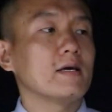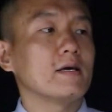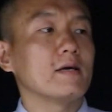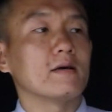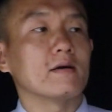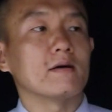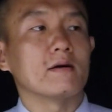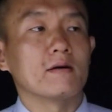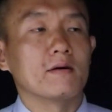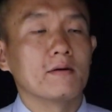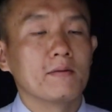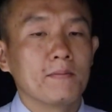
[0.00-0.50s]

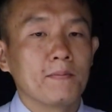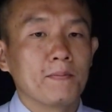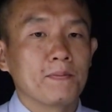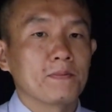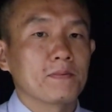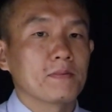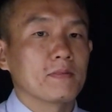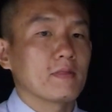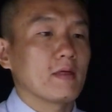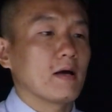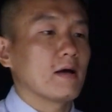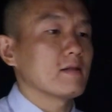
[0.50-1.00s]
here
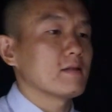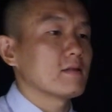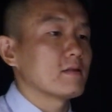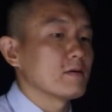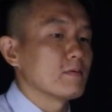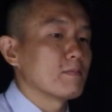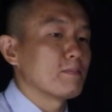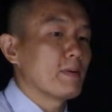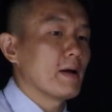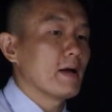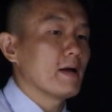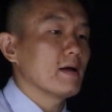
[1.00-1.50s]
that the
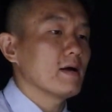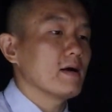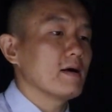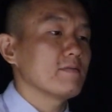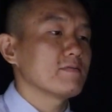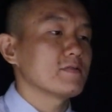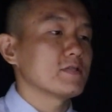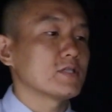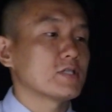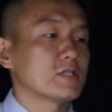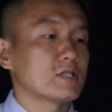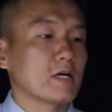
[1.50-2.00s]
payoff
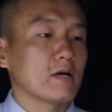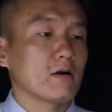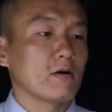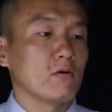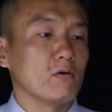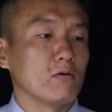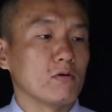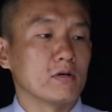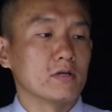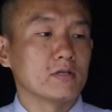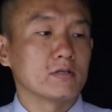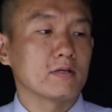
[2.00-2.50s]
to
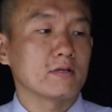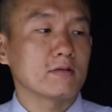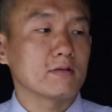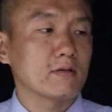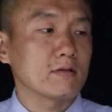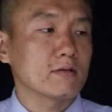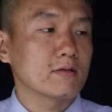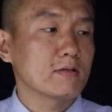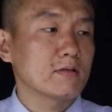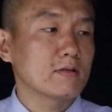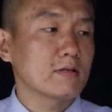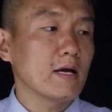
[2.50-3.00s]
shareholders is the
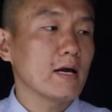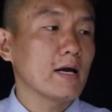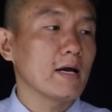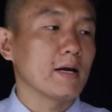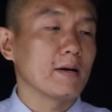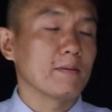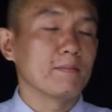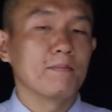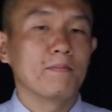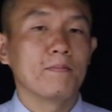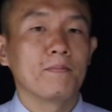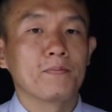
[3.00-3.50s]

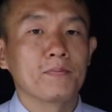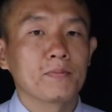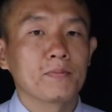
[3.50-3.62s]
same